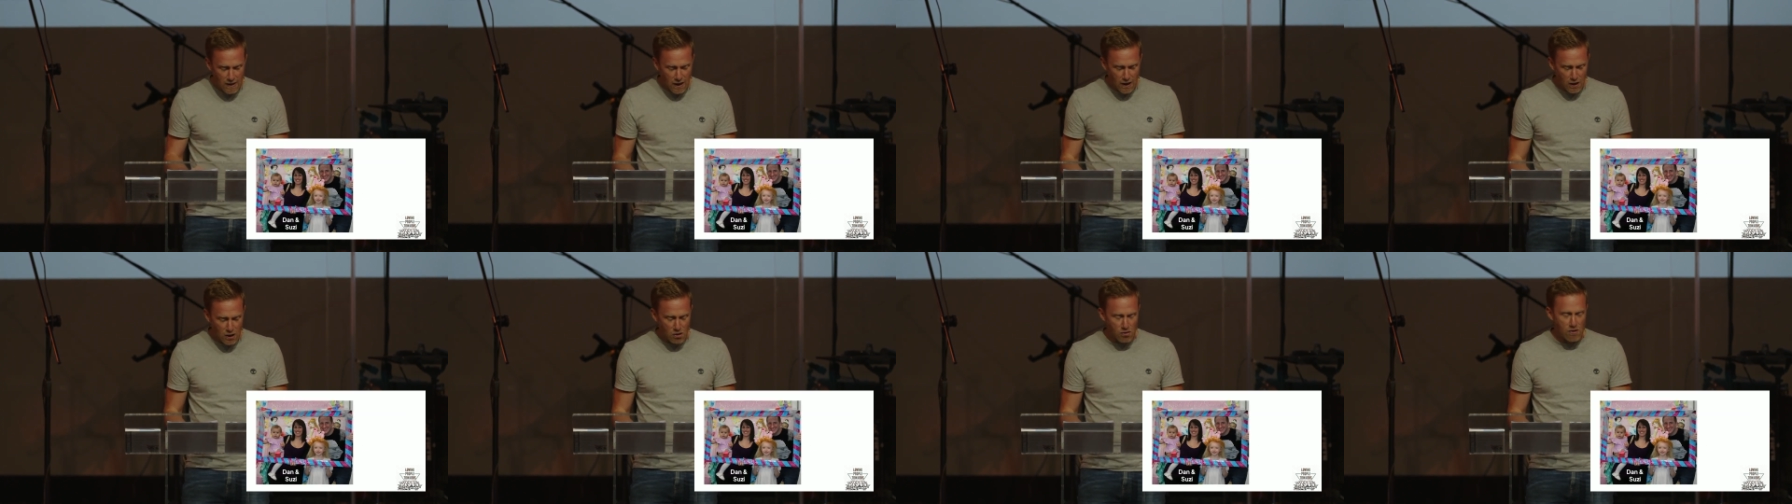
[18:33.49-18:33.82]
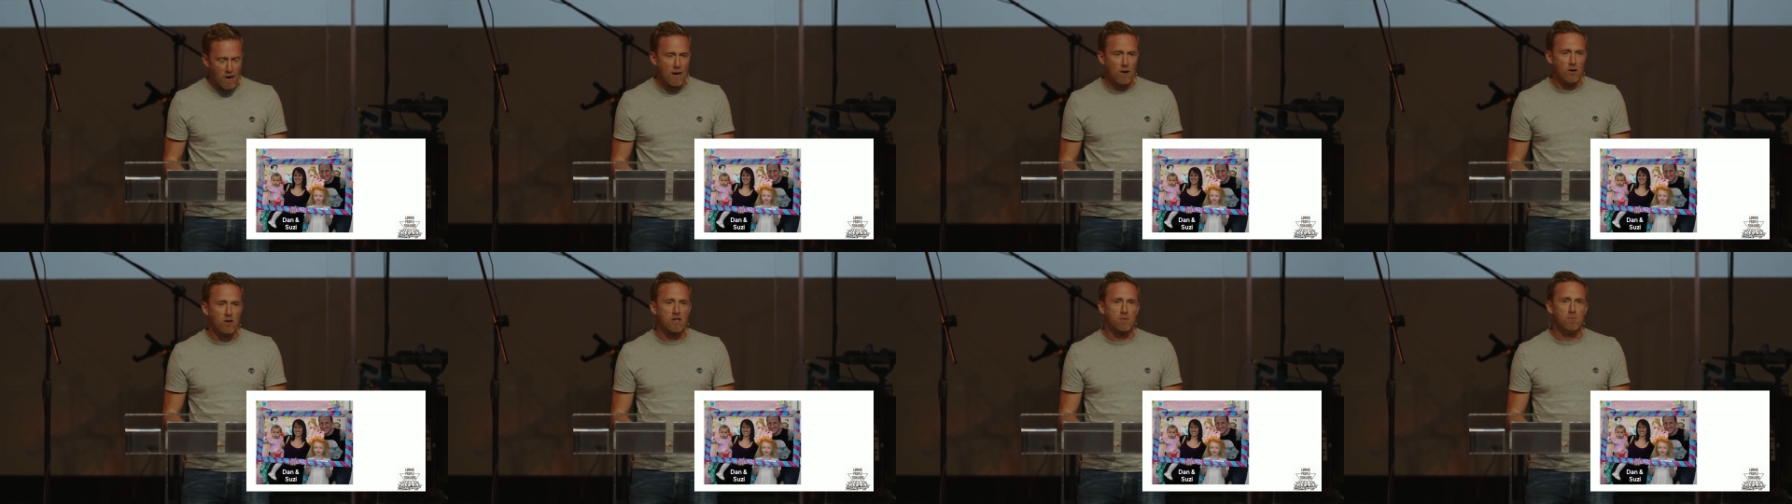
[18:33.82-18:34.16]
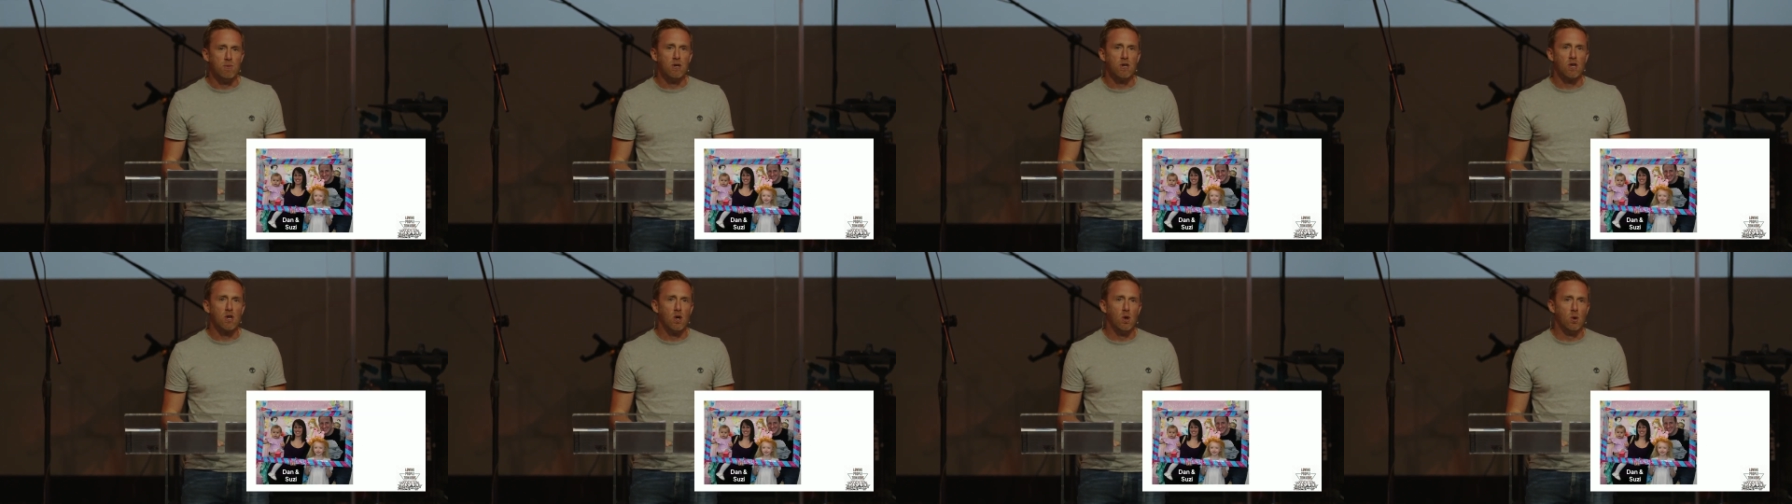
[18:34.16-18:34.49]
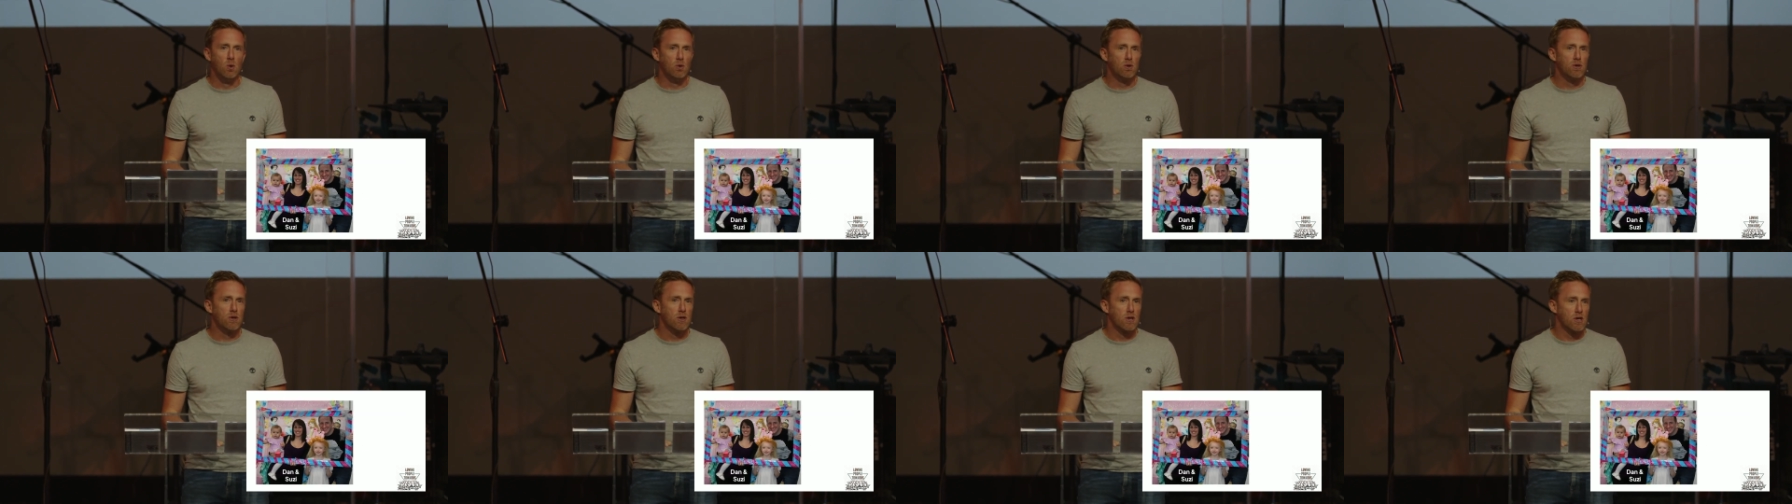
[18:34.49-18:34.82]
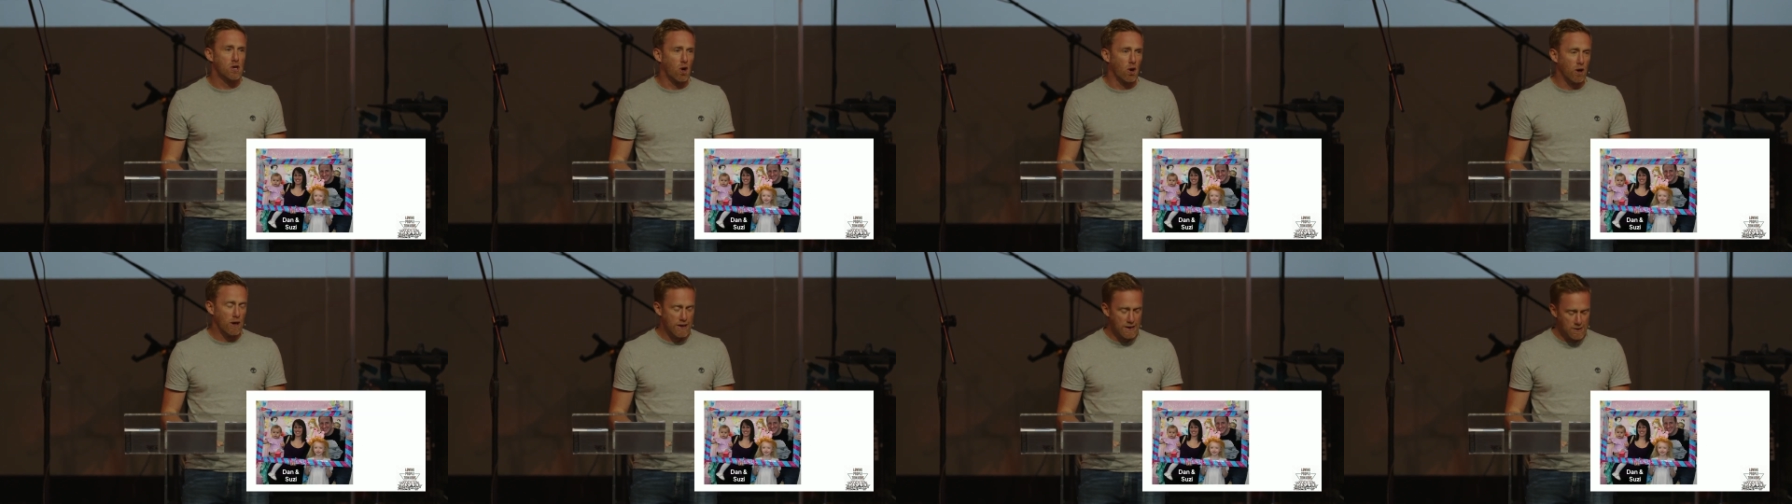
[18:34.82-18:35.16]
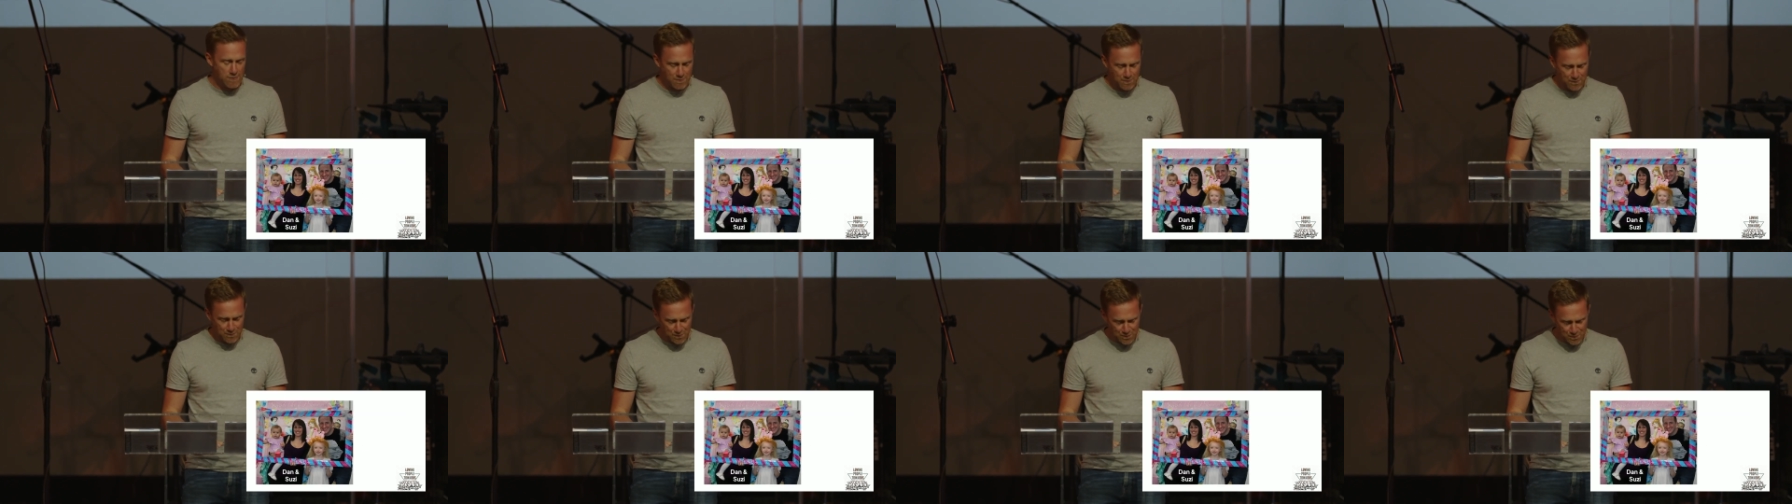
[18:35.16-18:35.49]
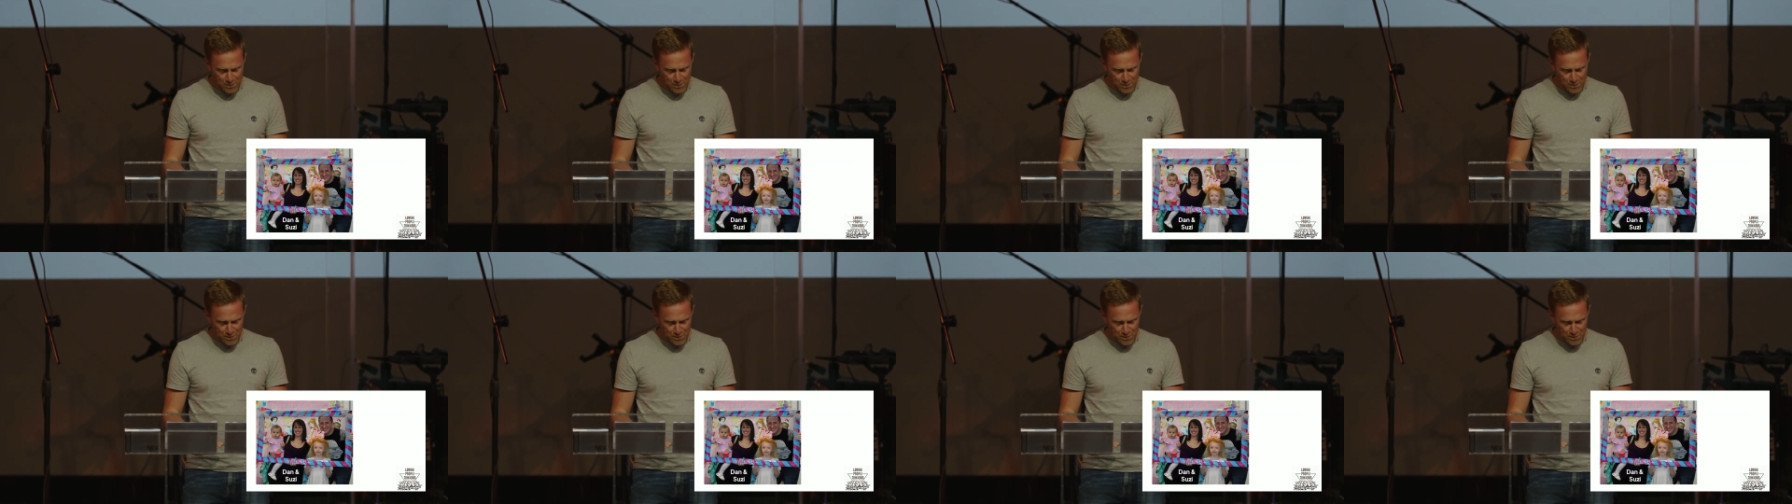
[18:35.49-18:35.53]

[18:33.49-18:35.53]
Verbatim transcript: a groundsman called Colin.